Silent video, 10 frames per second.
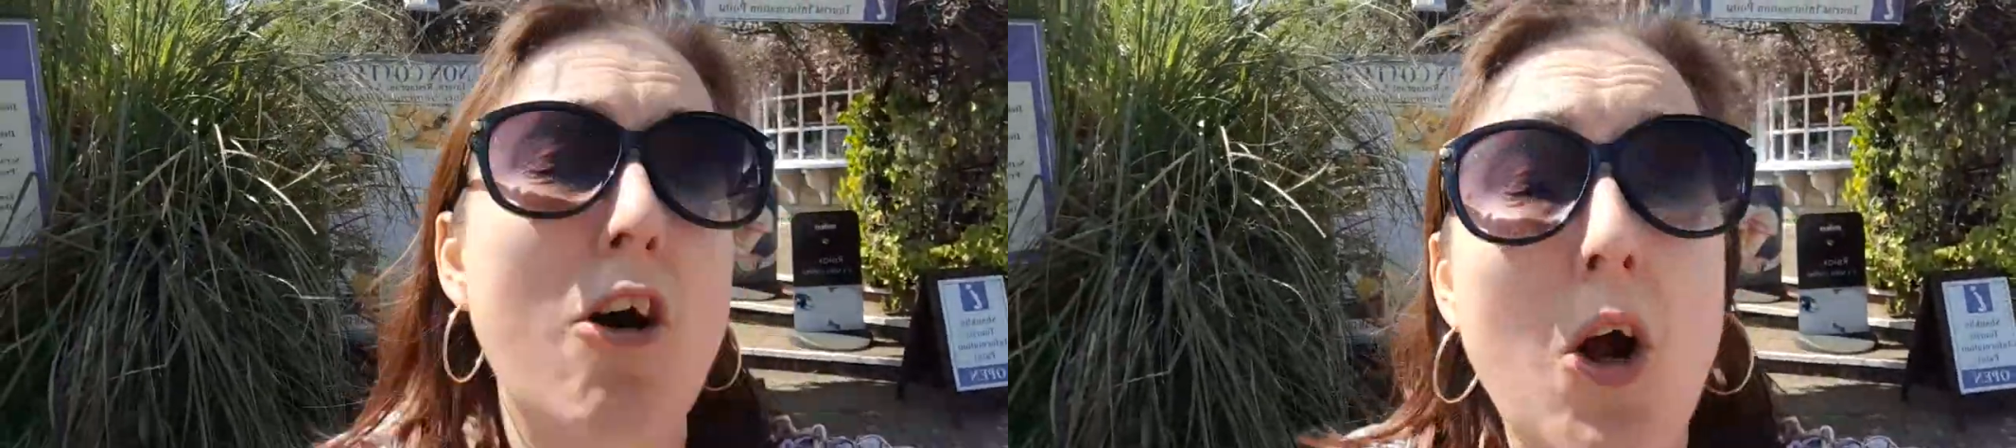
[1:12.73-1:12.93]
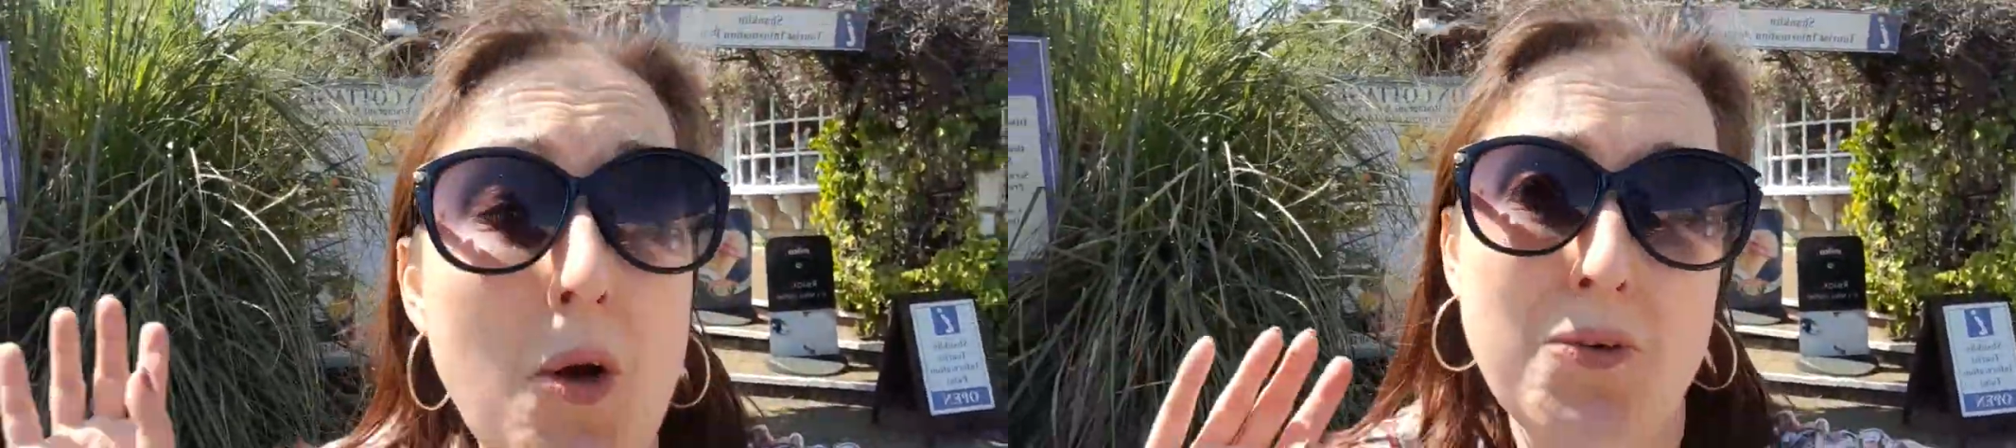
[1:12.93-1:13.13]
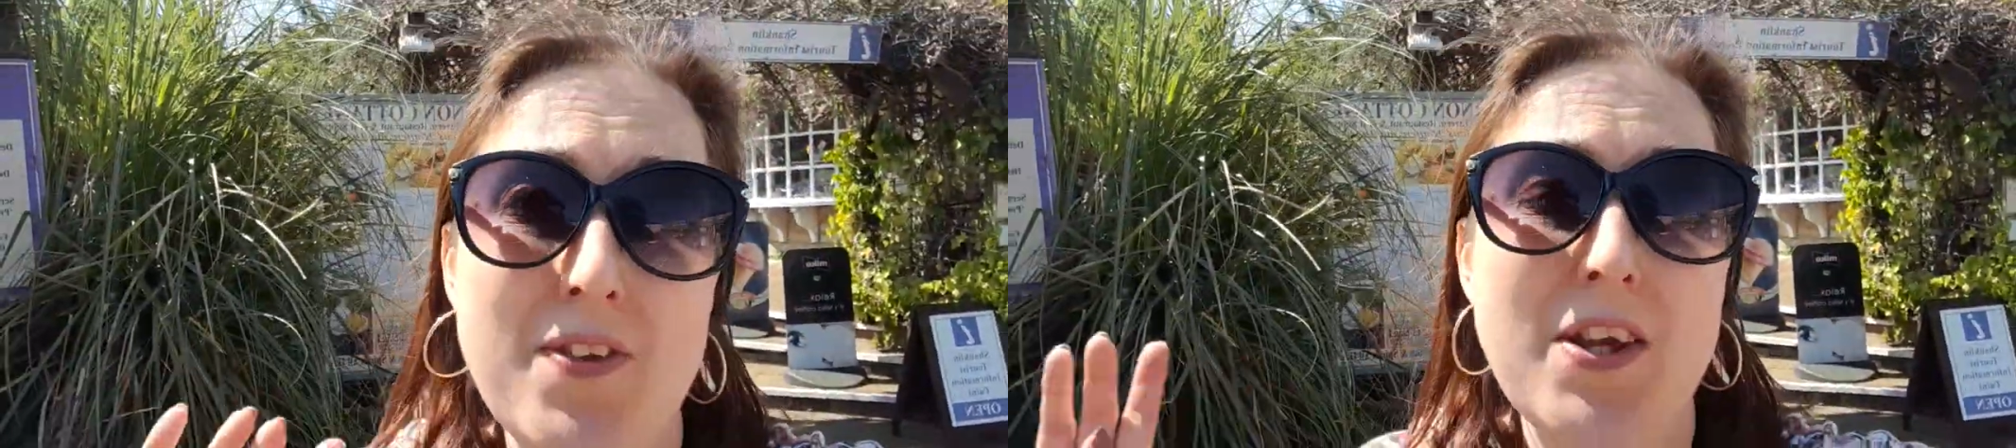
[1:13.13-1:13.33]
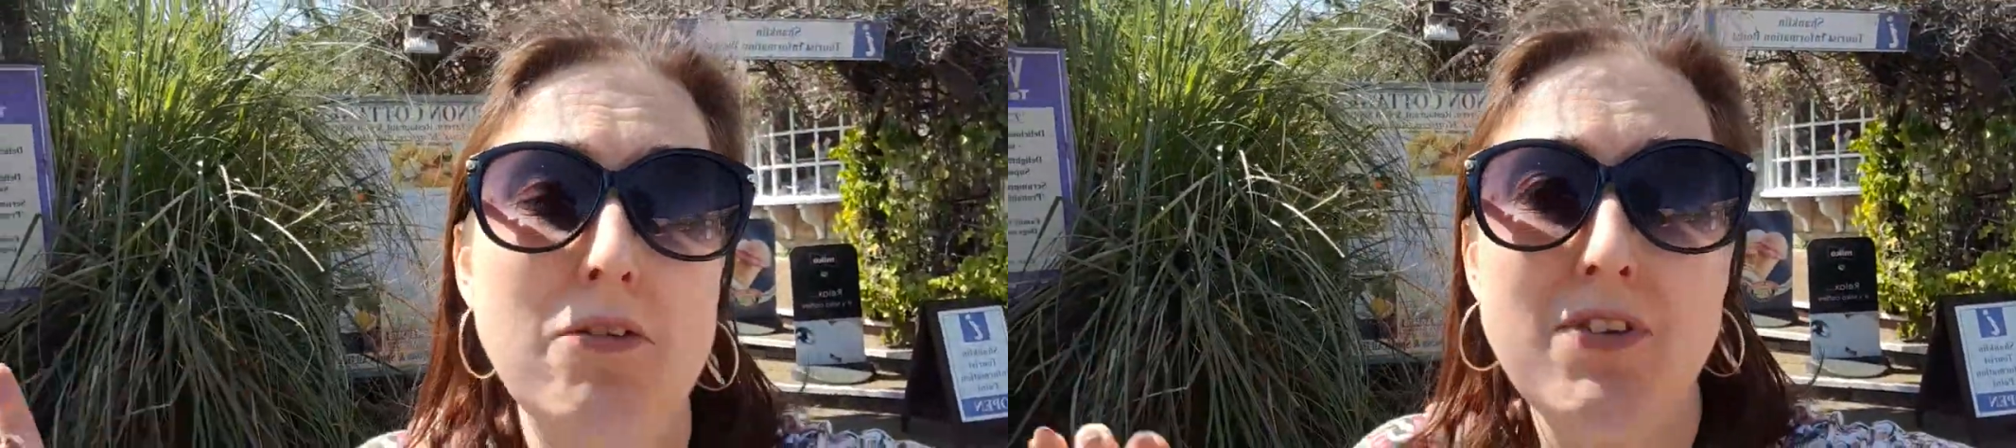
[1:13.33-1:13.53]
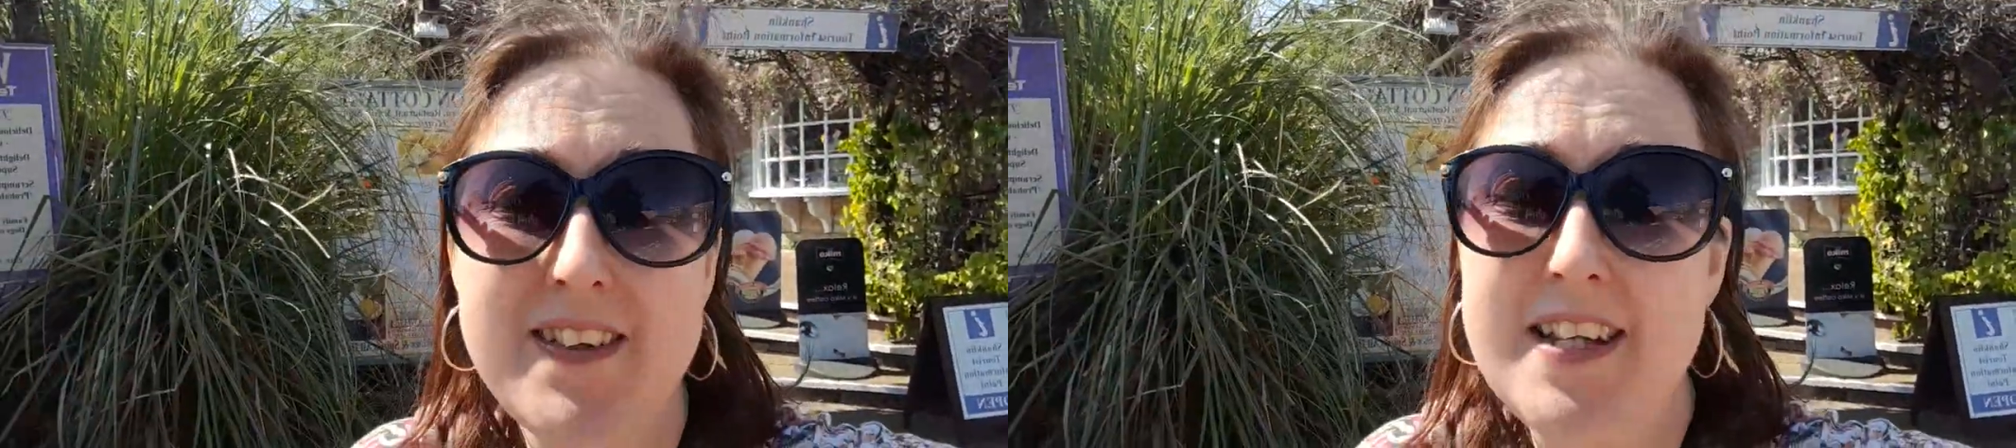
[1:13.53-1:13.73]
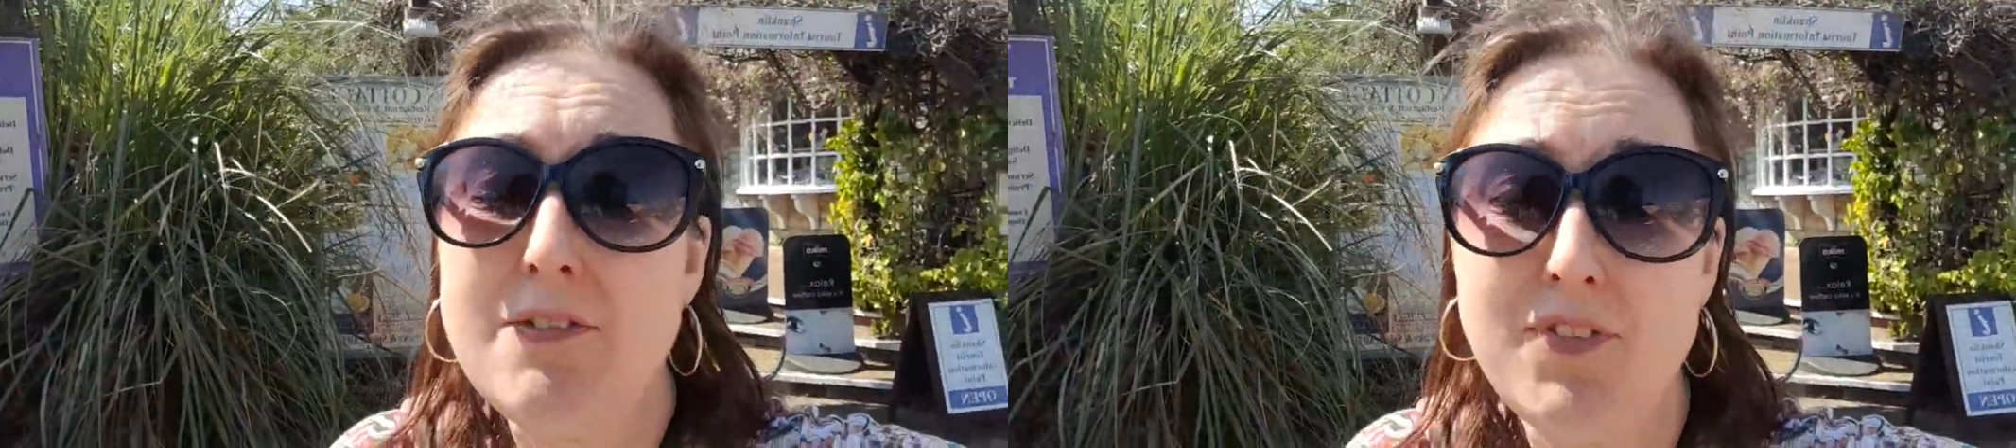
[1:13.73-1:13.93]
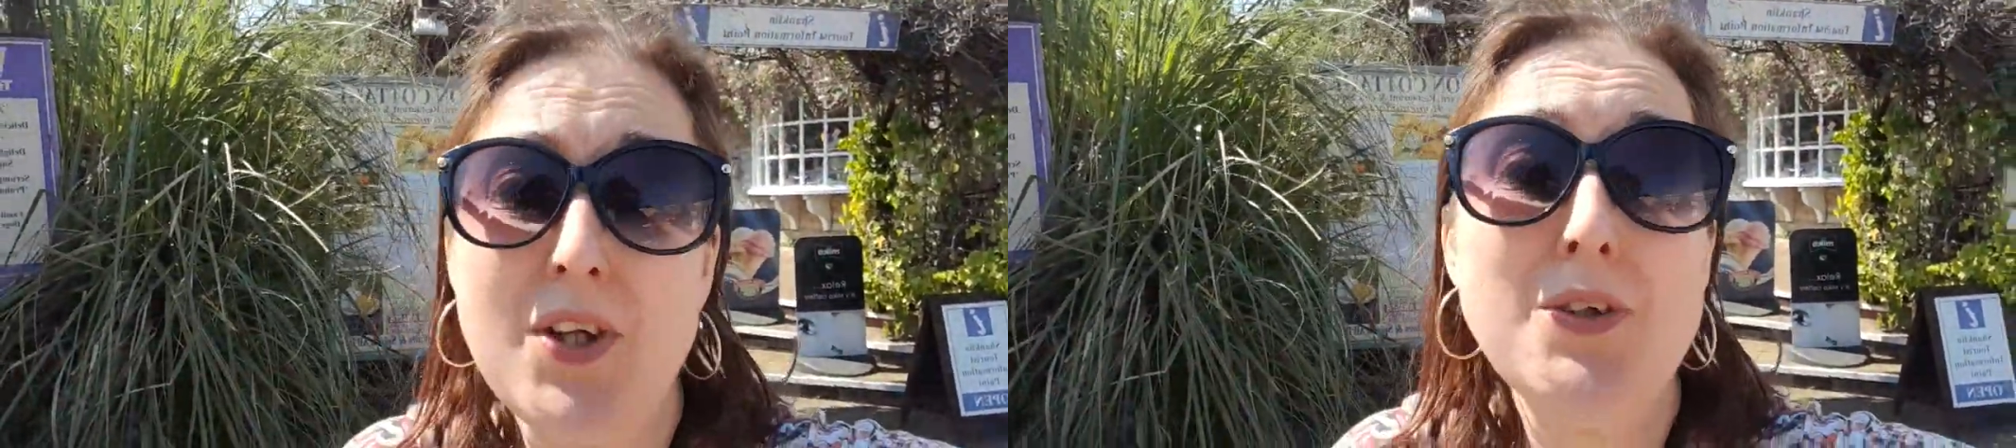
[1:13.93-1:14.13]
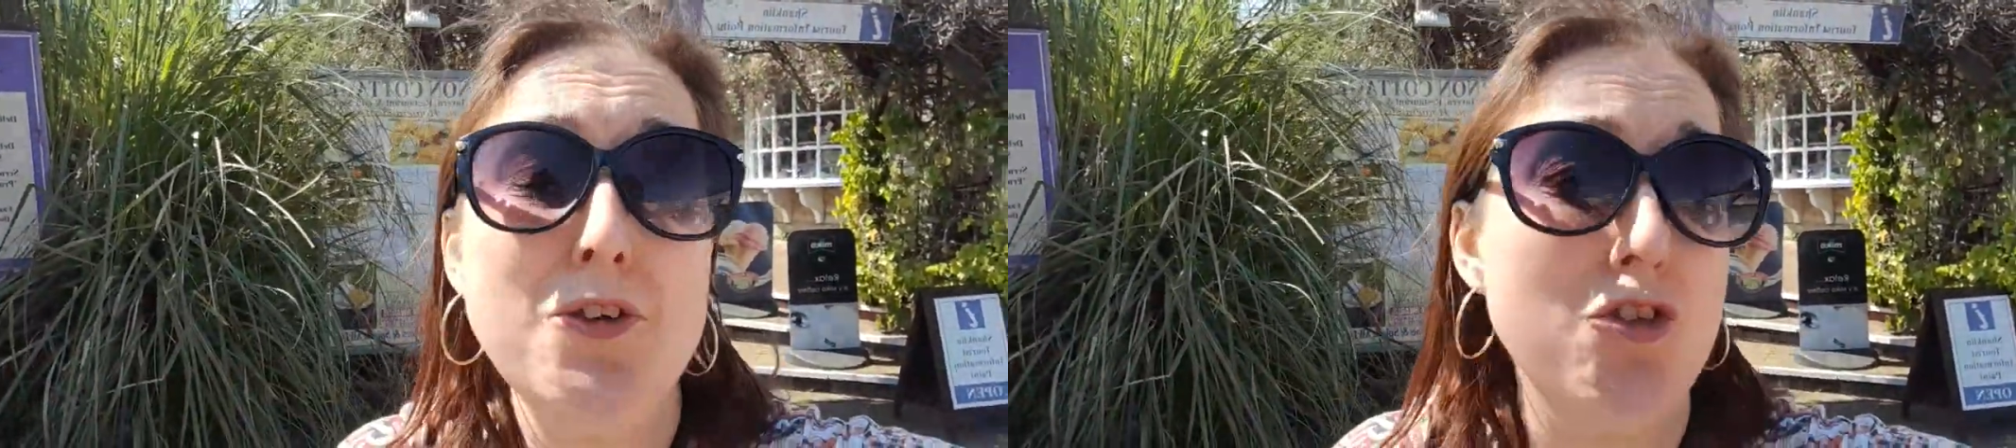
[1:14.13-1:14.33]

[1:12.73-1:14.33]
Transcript: I also received 2